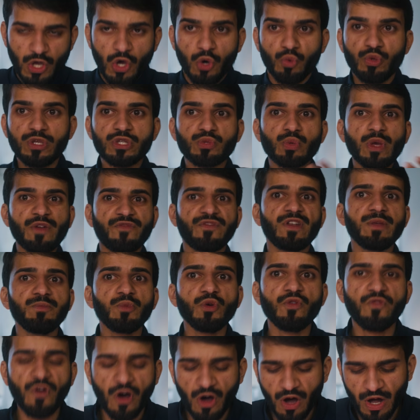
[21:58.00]
We swiftly
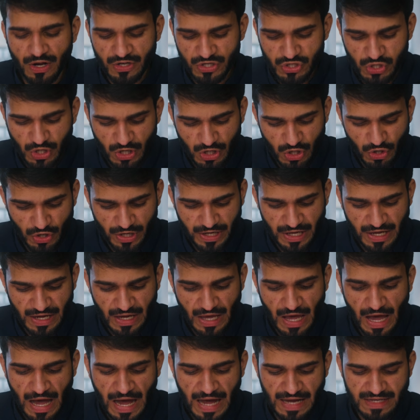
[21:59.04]
move on to
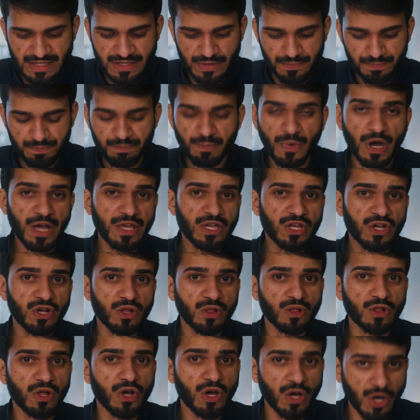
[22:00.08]
looking at
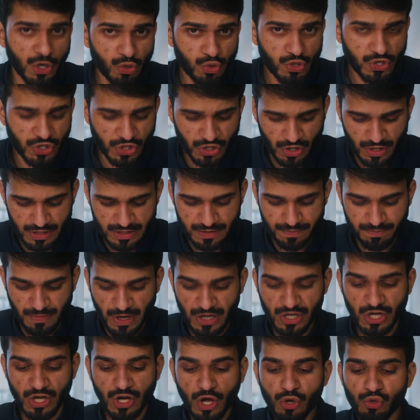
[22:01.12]
Michael Oakeshott.
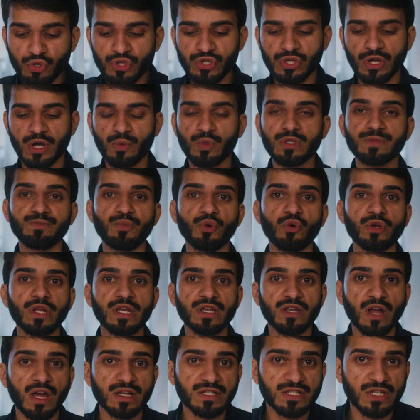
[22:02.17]
Michael Oakeshott was born
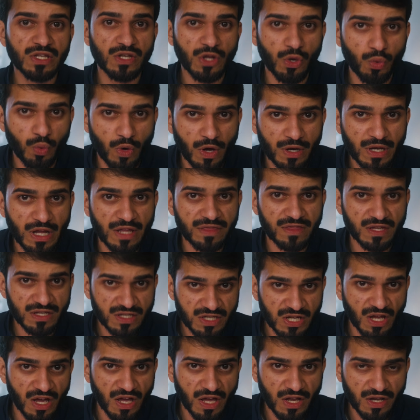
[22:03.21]
in 1901 at the
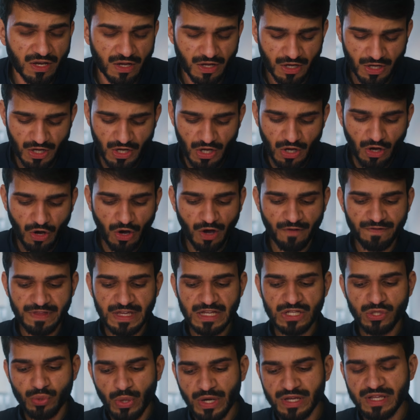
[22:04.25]
turn of the
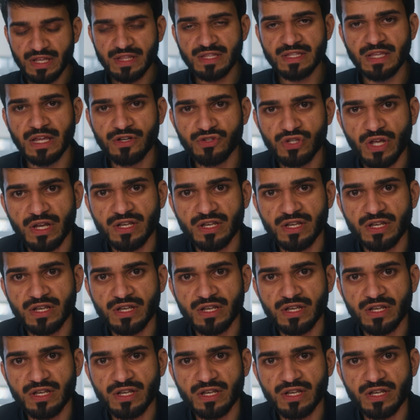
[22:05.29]
20th century